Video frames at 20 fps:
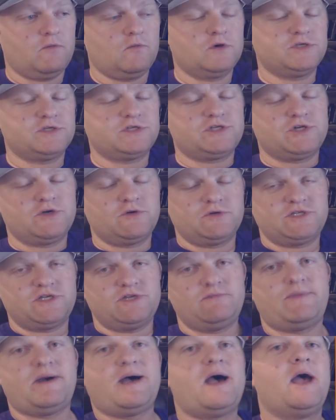was
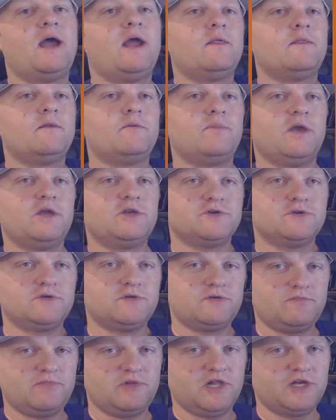chosen by the
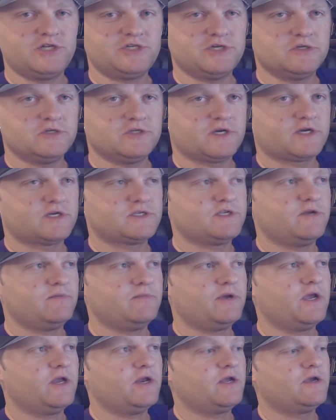patron pledgers, like I said
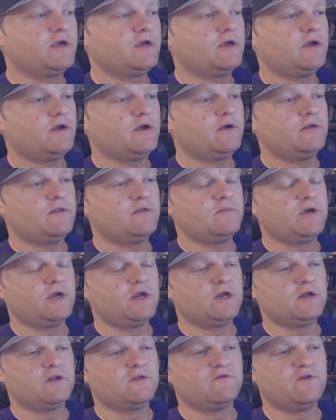beginning uh, in the
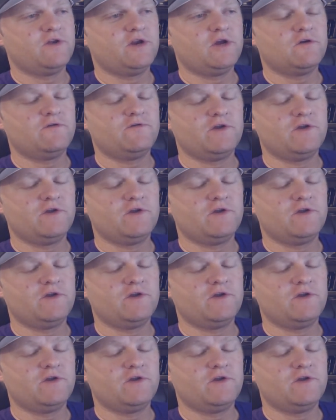beginning of the video.